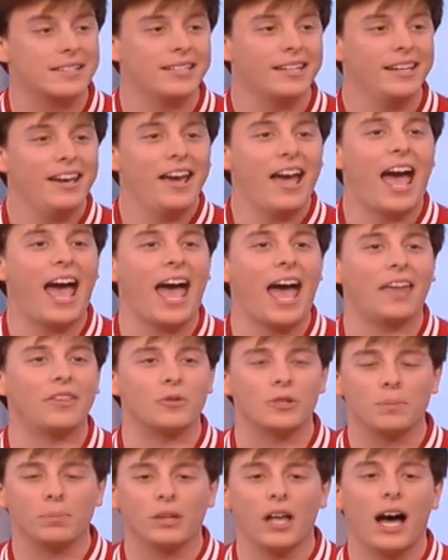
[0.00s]
nicked,
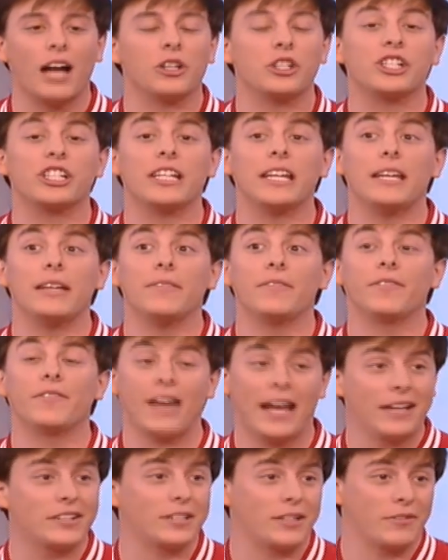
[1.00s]
and there was blood. She
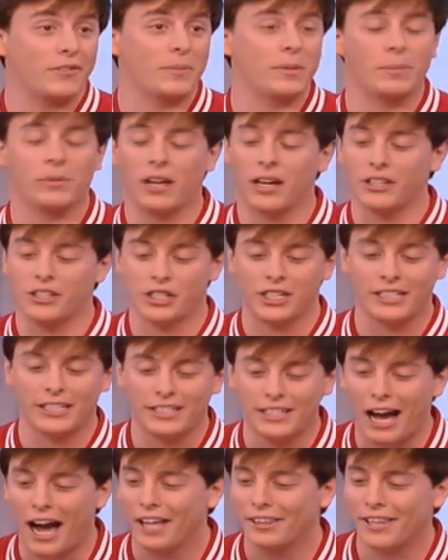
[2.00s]
fainted from the blood. She
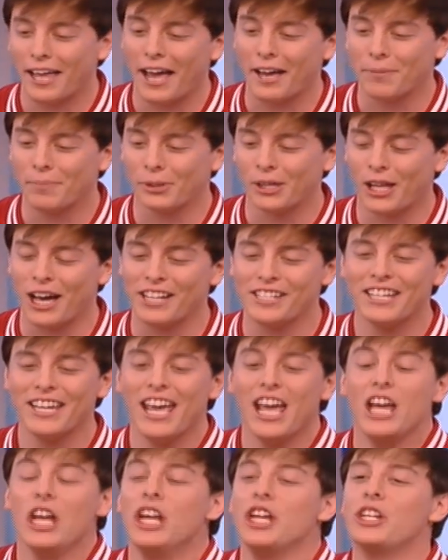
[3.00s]
did not like blood.
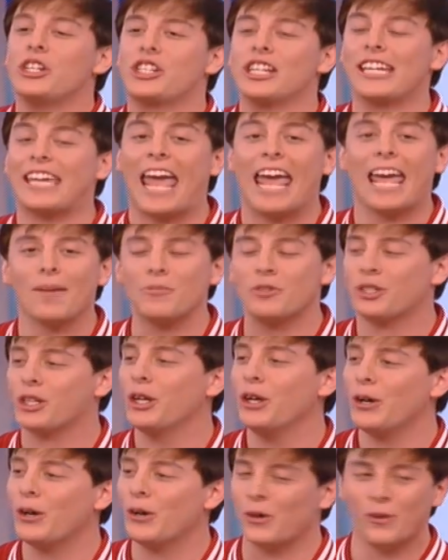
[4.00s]
Right. Oh, she no. came
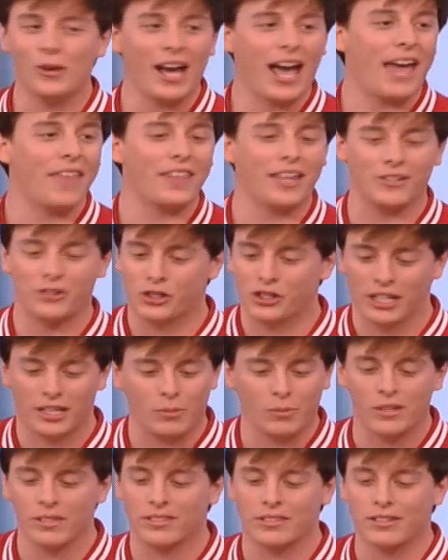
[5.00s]
to, and then
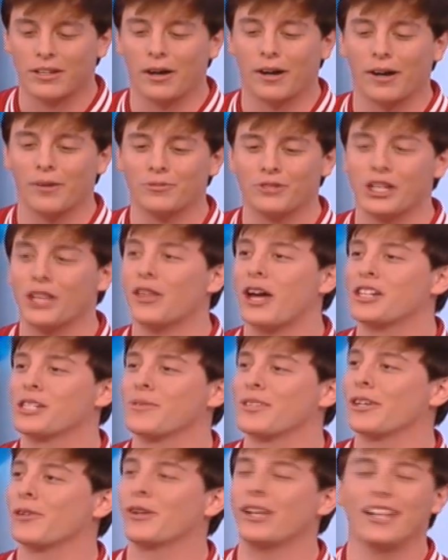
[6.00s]
she was. Uh, well, she I'm thought
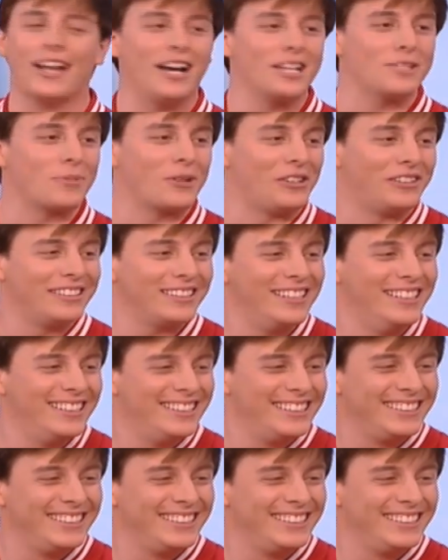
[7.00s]
glad, she was in a real hospital.